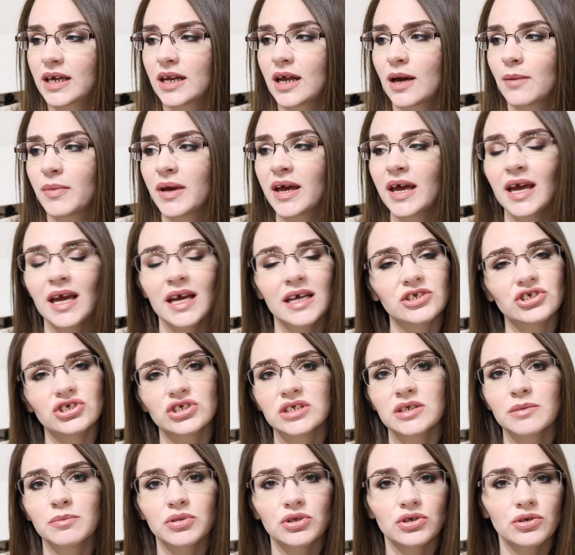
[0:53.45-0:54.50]
it up.
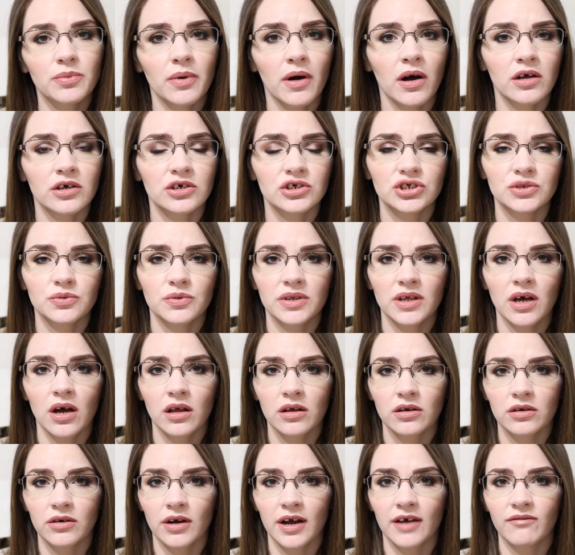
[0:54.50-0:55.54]
Just a blue polish with
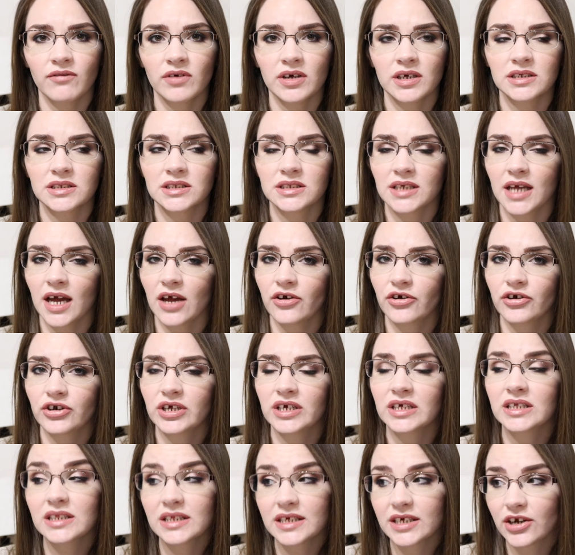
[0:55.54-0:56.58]
holographic scattered
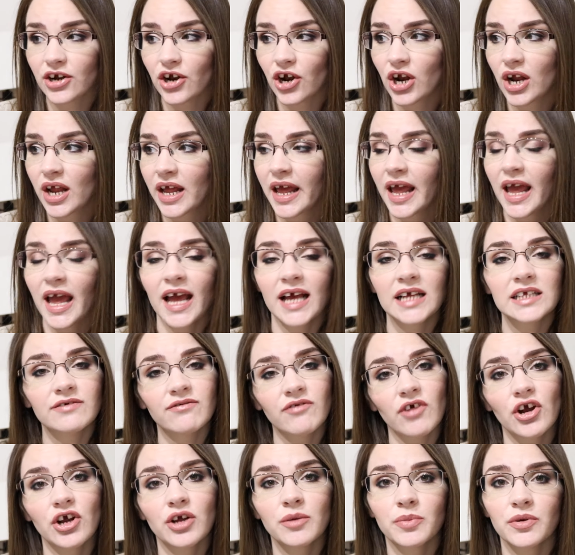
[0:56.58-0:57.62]
glitter. It's
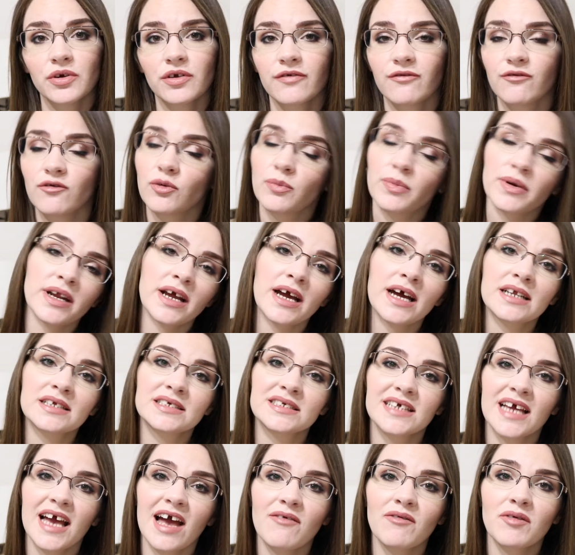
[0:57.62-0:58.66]
very beautiful, but I gotta
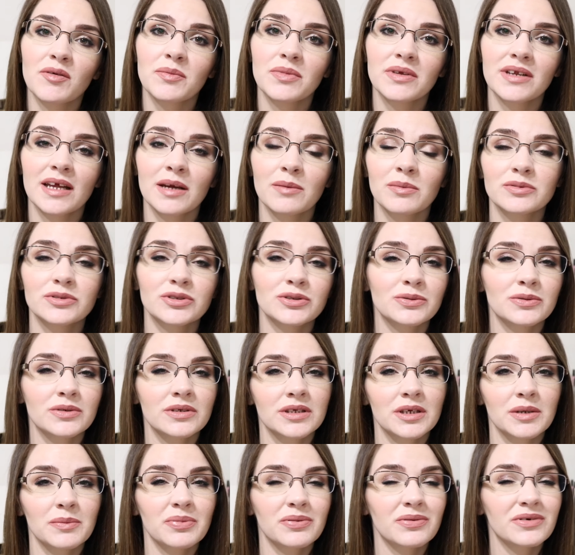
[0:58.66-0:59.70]
say I haven't been able to
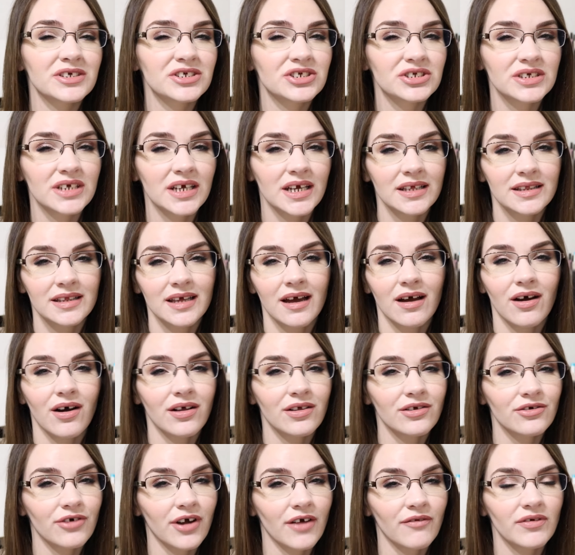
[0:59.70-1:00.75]
really appreciate that
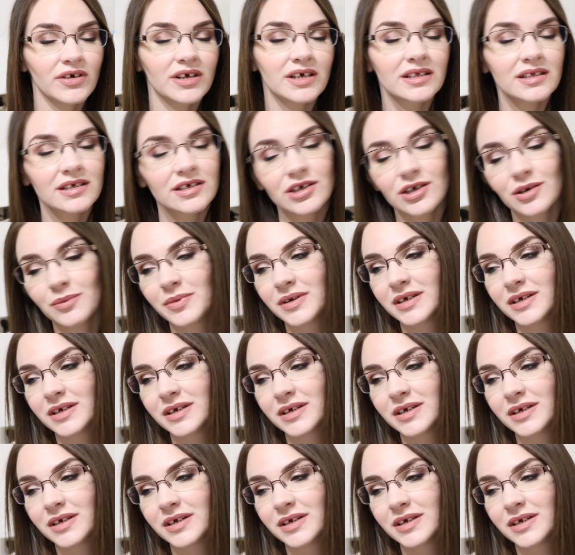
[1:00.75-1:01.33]
holographic glitter